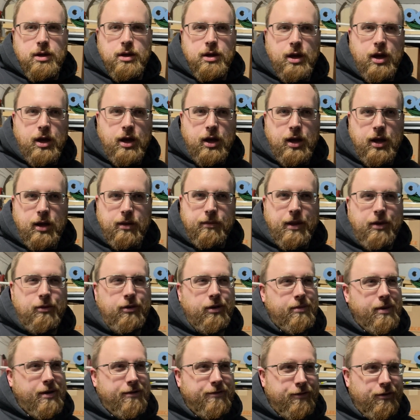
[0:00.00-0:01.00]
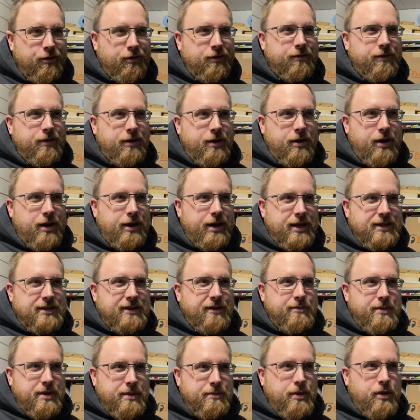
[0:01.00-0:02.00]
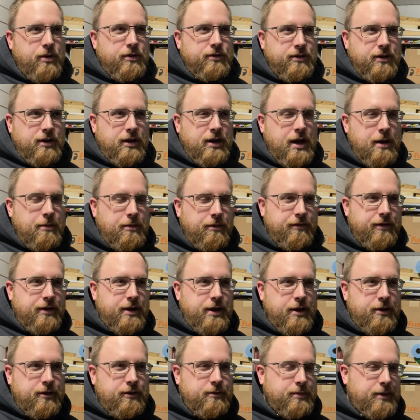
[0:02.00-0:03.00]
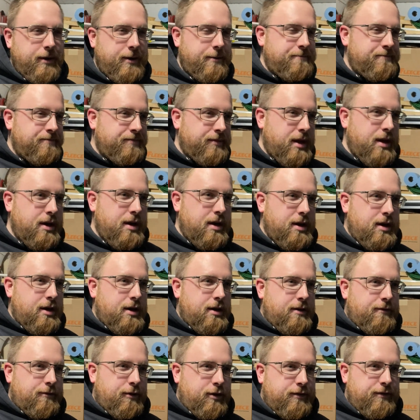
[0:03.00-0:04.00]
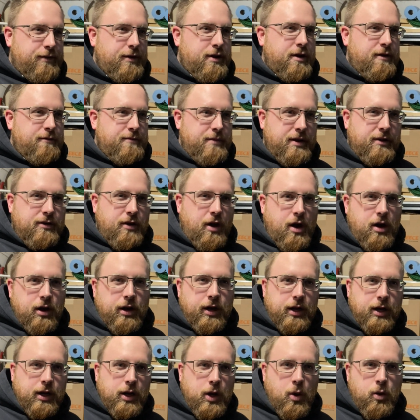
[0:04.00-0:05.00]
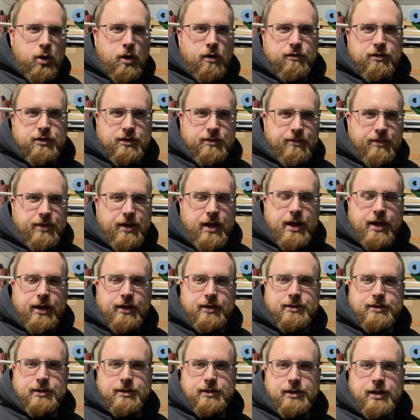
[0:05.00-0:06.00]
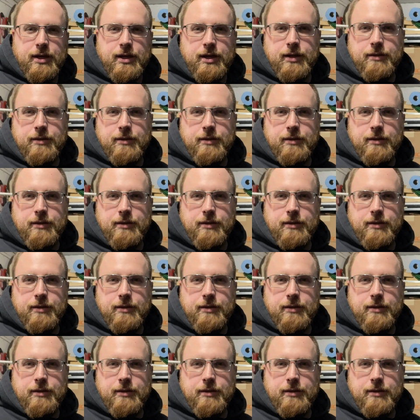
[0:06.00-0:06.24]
Not really my first video. I guess I've been posting a couple videos, but first video of me talking and going over some things, and